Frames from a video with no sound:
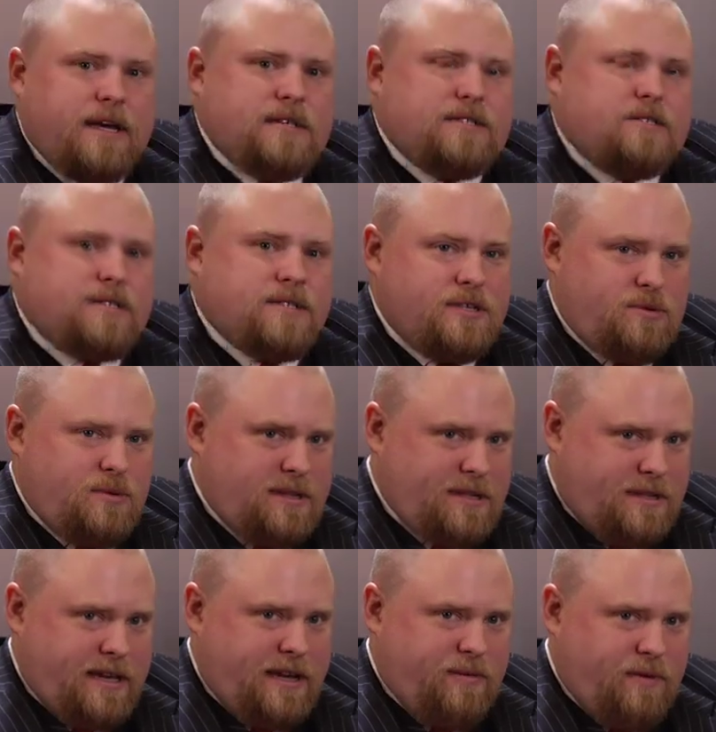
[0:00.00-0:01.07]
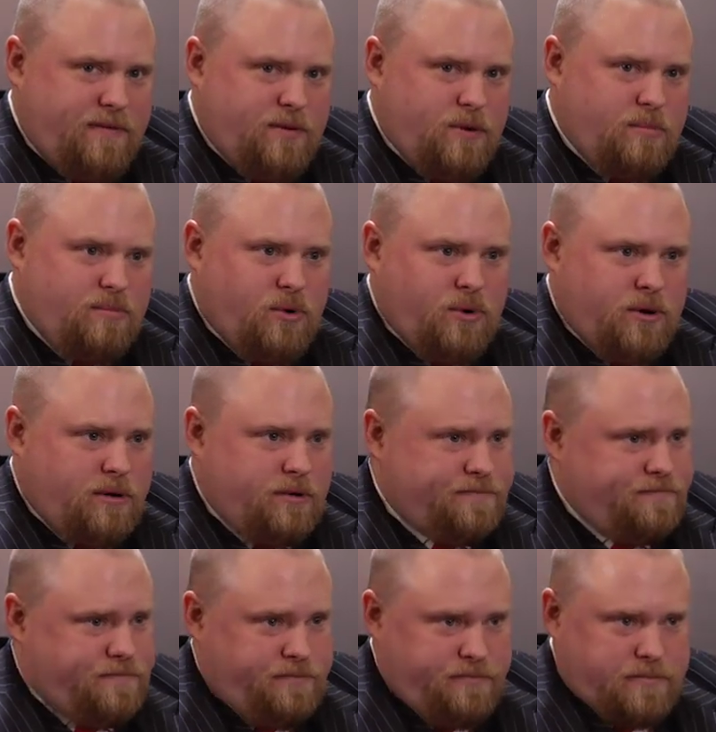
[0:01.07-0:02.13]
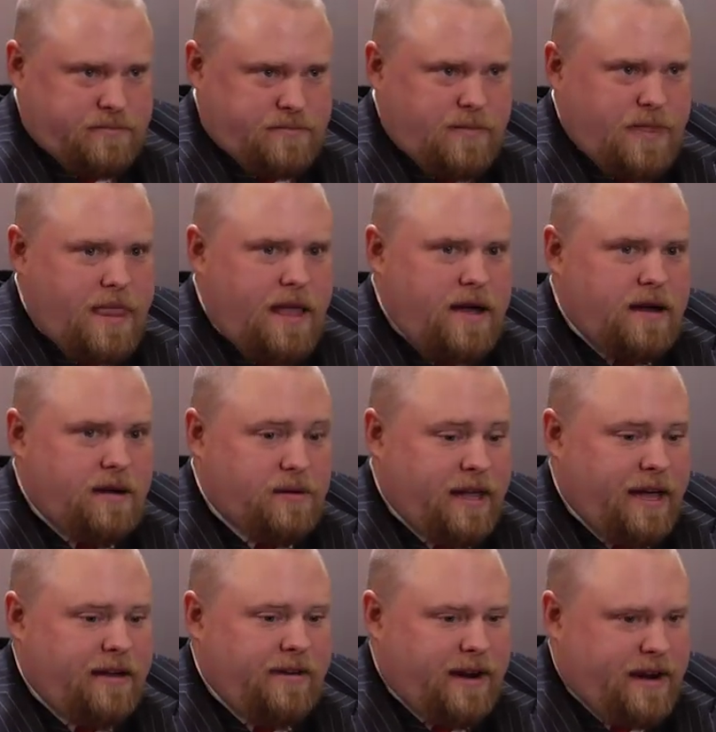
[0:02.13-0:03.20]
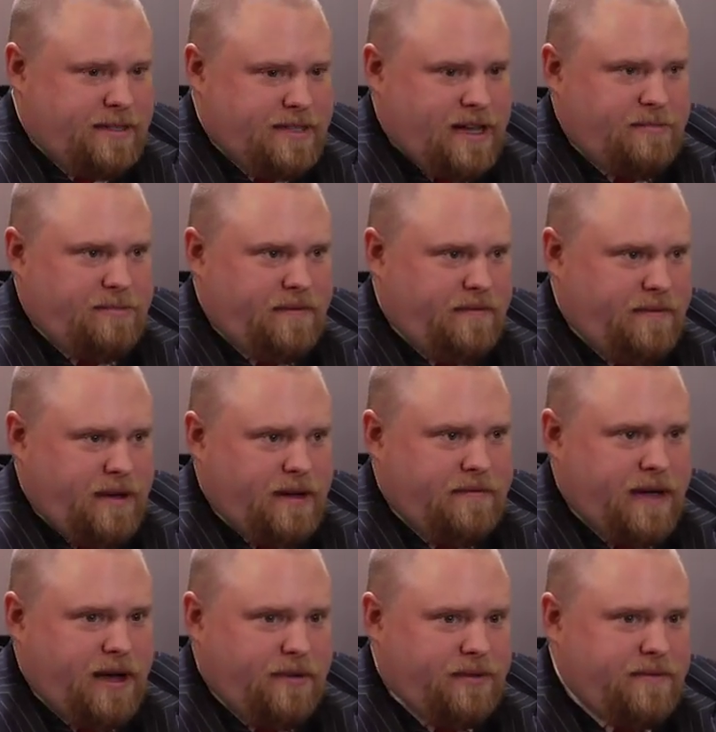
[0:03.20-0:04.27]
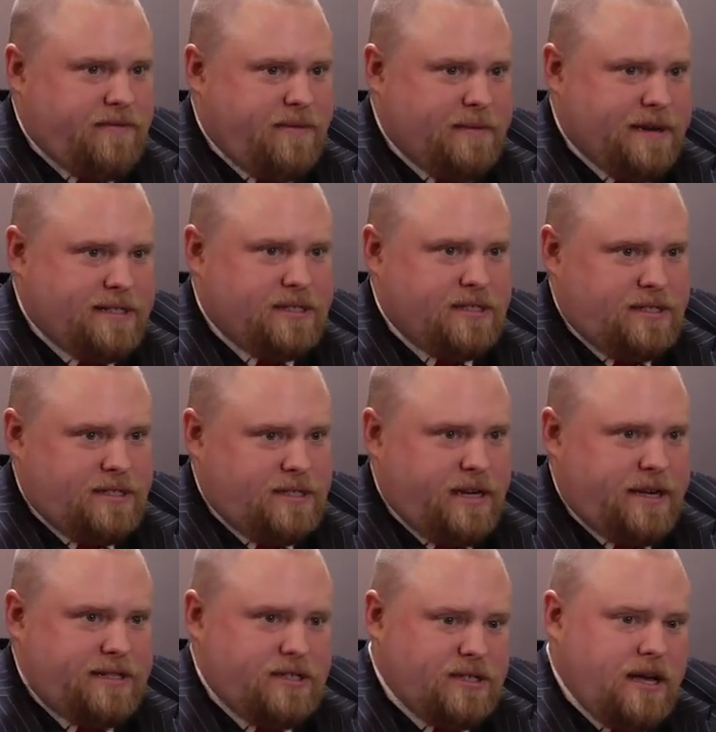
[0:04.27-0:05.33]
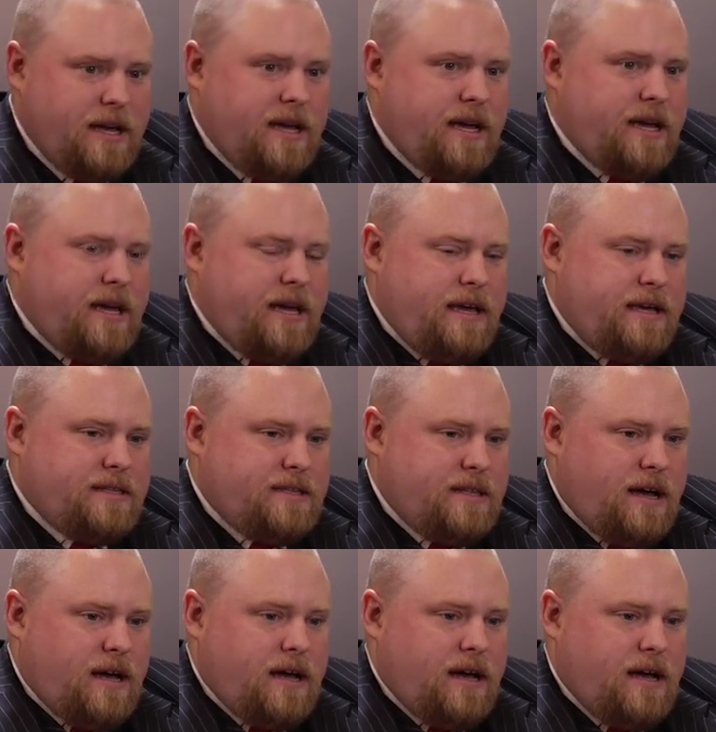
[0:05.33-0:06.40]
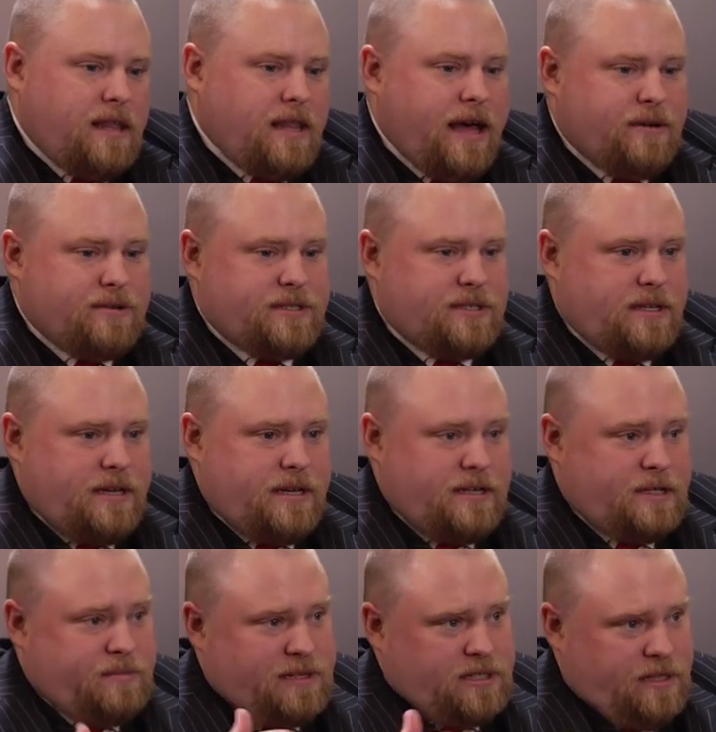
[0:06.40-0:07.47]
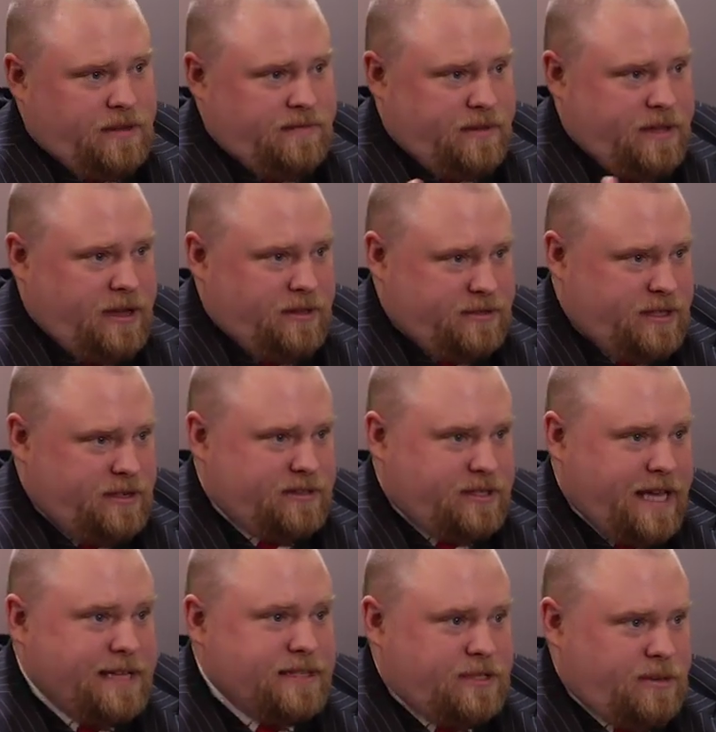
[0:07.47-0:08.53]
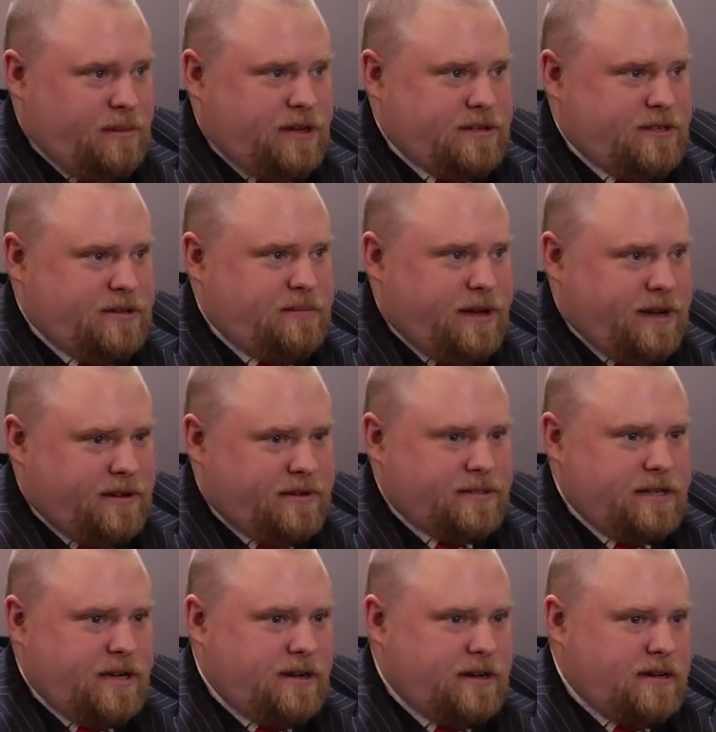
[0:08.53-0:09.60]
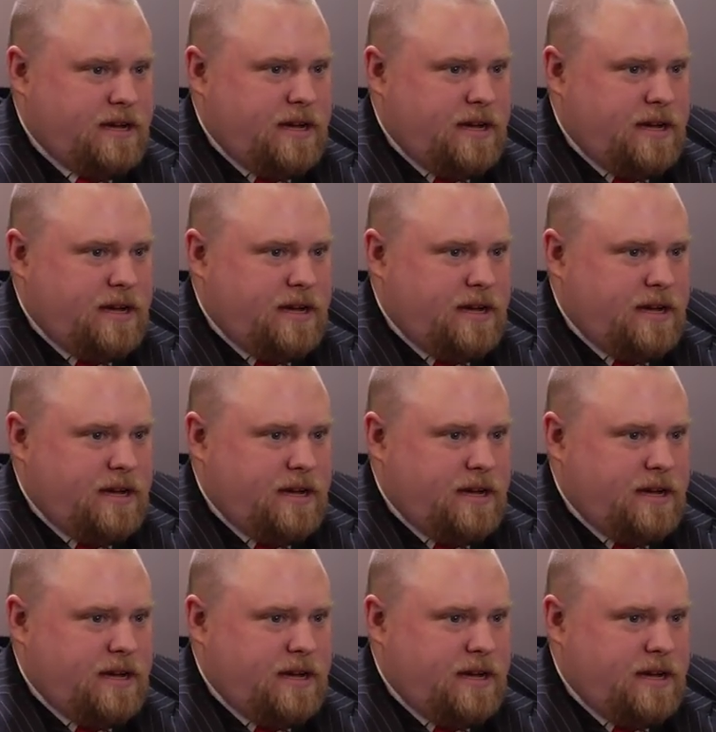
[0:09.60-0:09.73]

So since we did the e-referral portal, layering it on top of a health information exchange, it allows, especially for the health centers into Boston Medical Center,